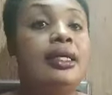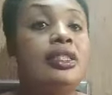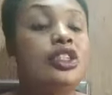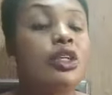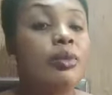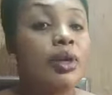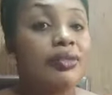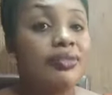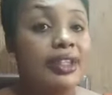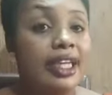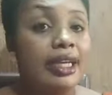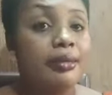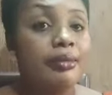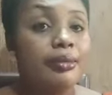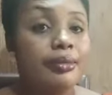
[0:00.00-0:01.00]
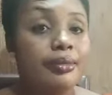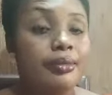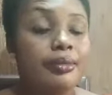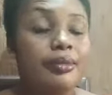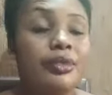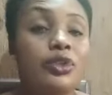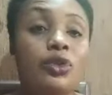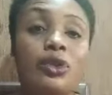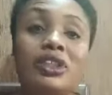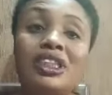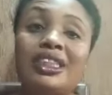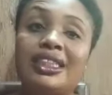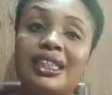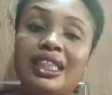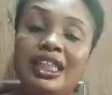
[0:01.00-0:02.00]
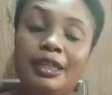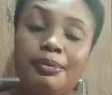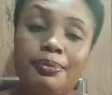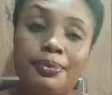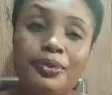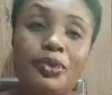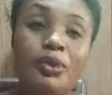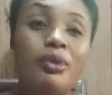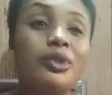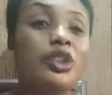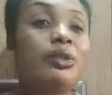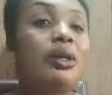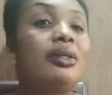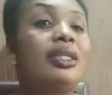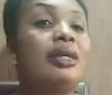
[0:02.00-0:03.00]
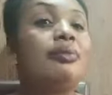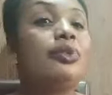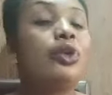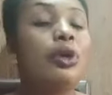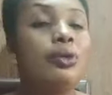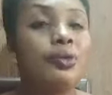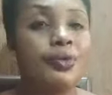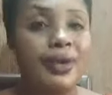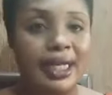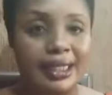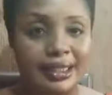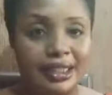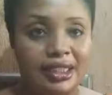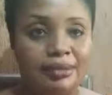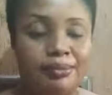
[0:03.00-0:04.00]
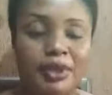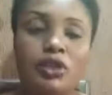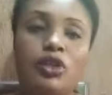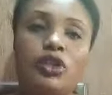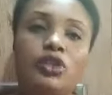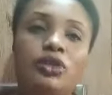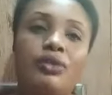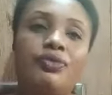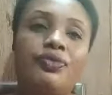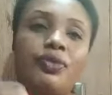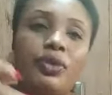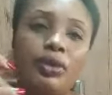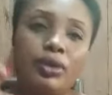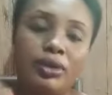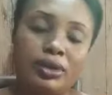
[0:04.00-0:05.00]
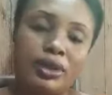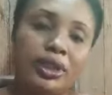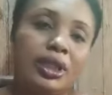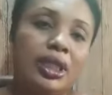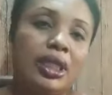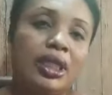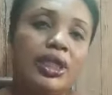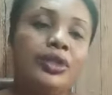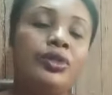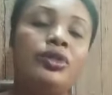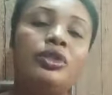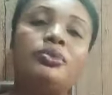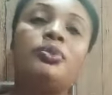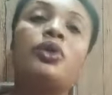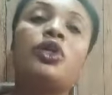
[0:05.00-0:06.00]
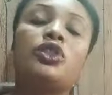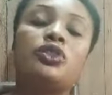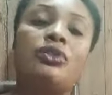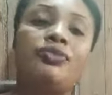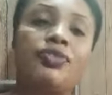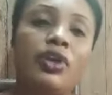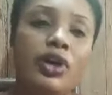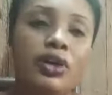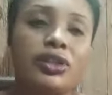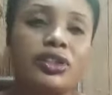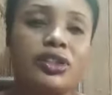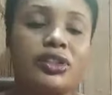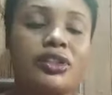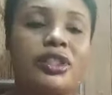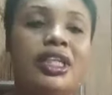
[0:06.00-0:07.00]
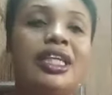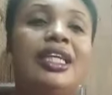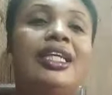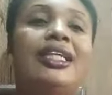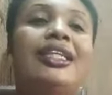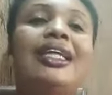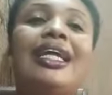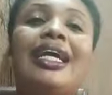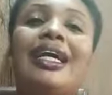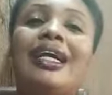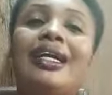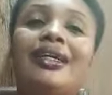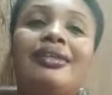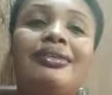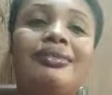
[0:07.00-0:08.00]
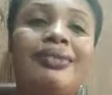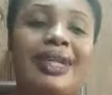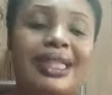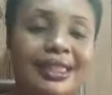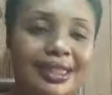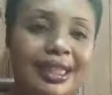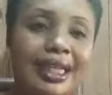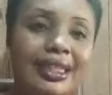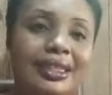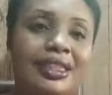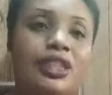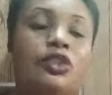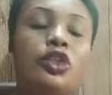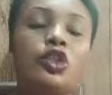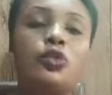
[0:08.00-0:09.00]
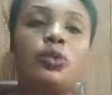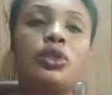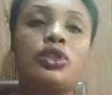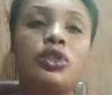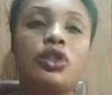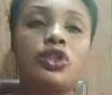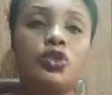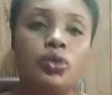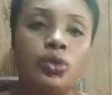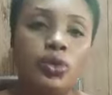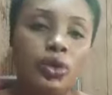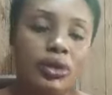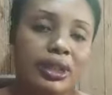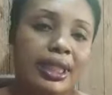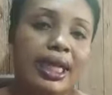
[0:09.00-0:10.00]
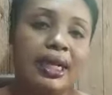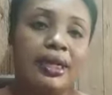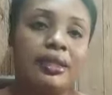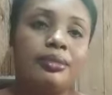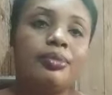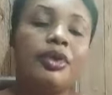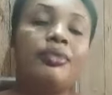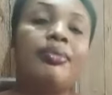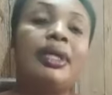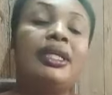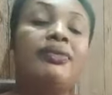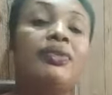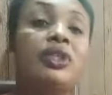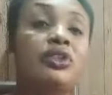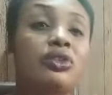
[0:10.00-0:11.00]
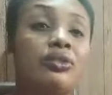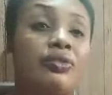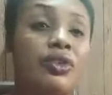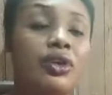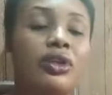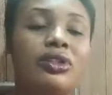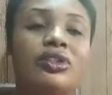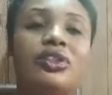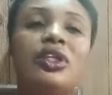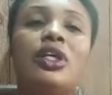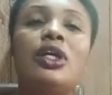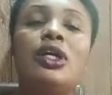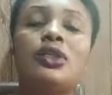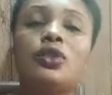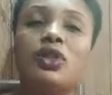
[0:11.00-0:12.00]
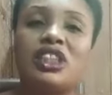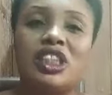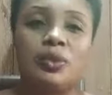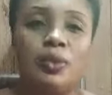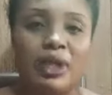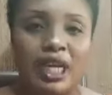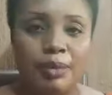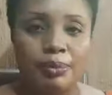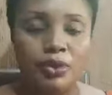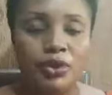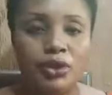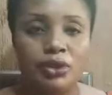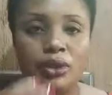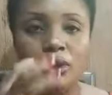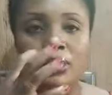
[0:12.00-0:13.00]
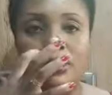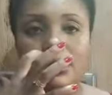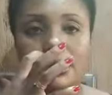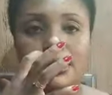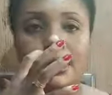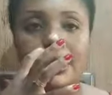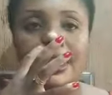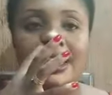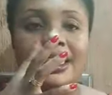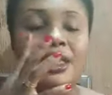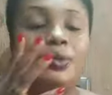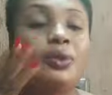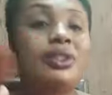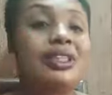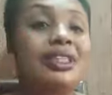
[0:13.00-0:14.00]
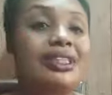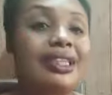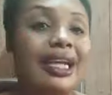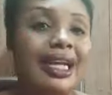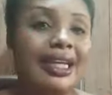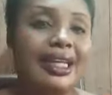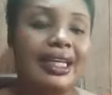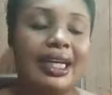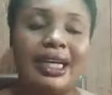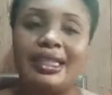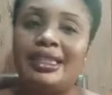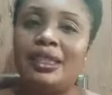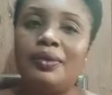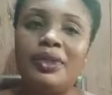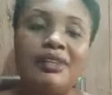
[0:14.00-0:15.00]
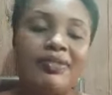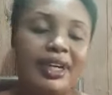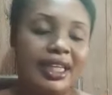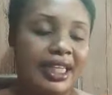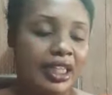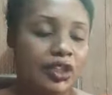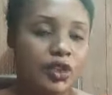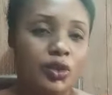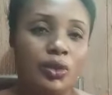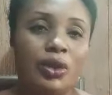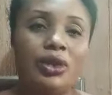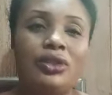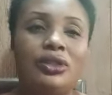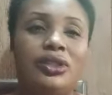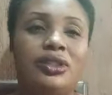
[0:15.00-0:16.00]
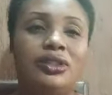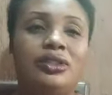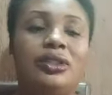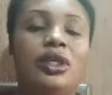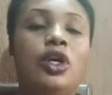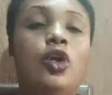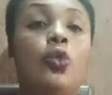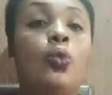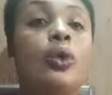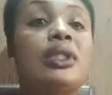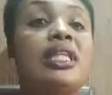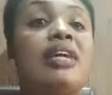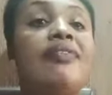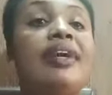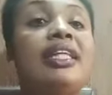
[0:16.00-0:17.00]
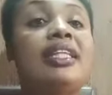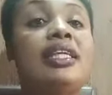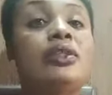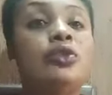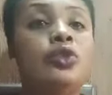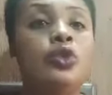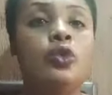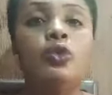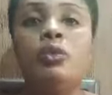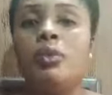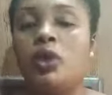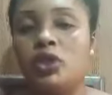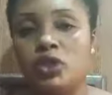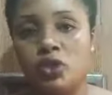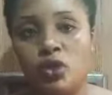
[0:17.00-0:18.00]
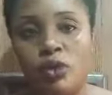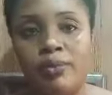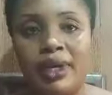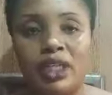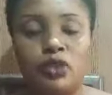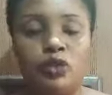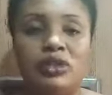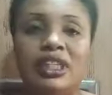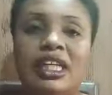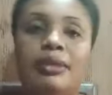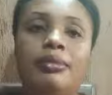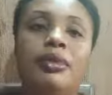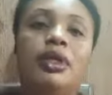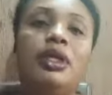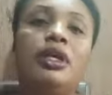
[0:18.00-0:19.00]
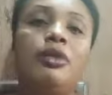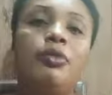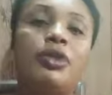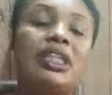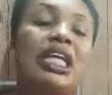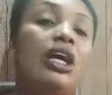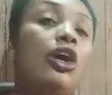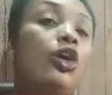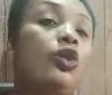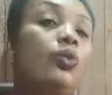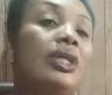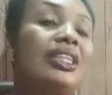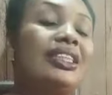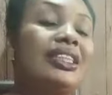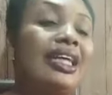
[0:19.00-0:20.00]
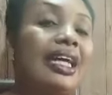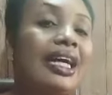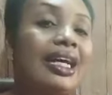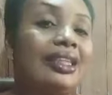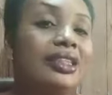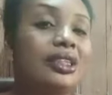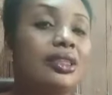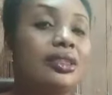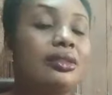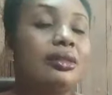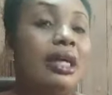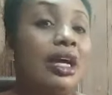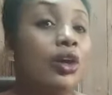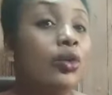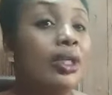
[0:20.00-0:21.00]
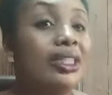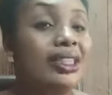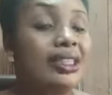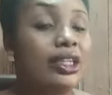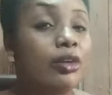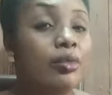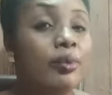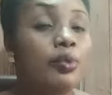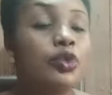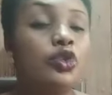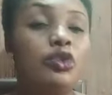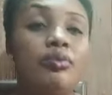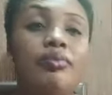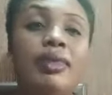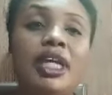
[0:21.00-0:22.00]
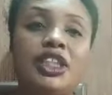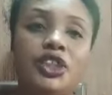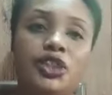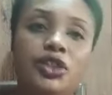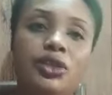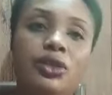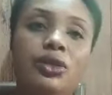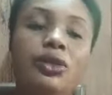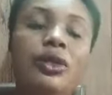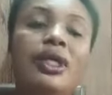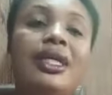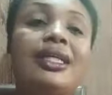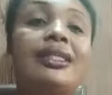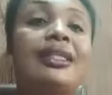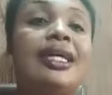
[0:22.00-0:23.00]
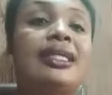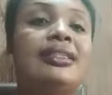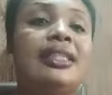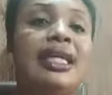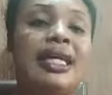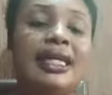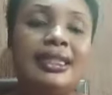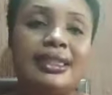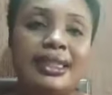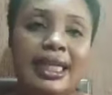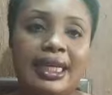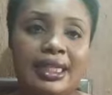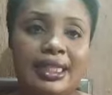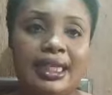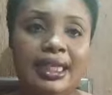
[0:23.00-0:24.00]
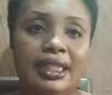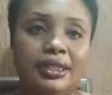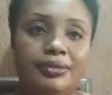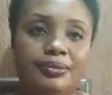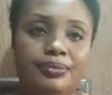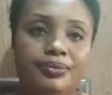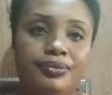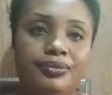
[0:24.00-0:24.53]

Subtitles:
Some of them don't sleep, some of them don't rest because of us. They are restless. They just want us to go down. But by the grace of God, nothing will happen to us. They will strike and they will never get to us. Whatever they do, we must go back to them. But I always tell people to make sure that their hands are clean.